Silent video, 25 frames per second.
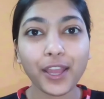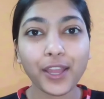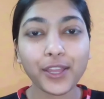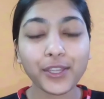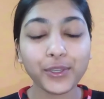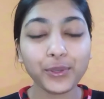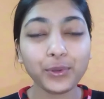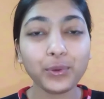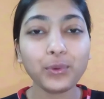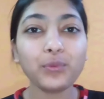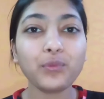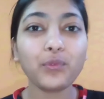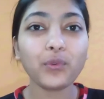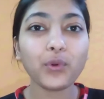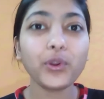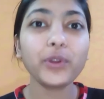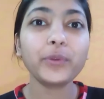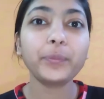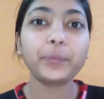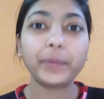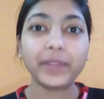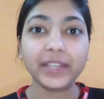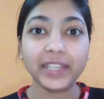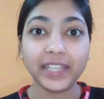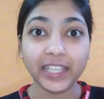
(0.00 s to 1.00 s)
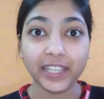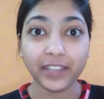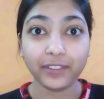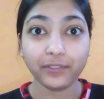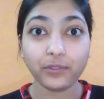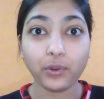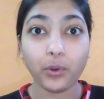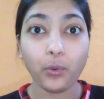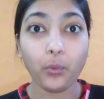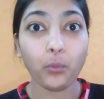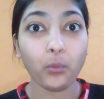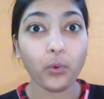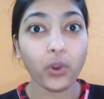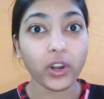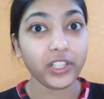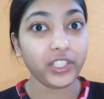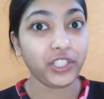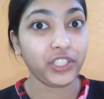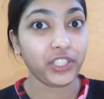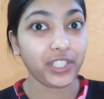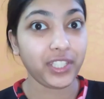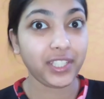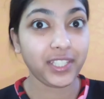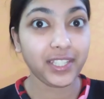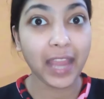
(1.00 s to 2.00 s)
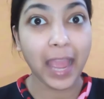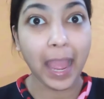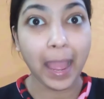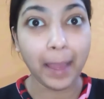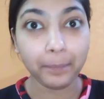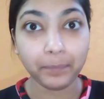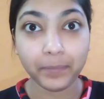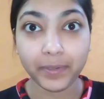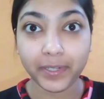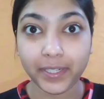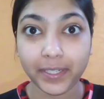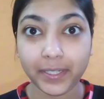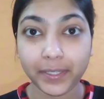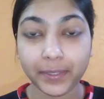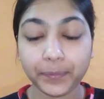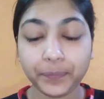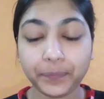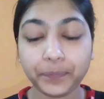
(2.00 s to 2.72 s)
You won't believe what just happened.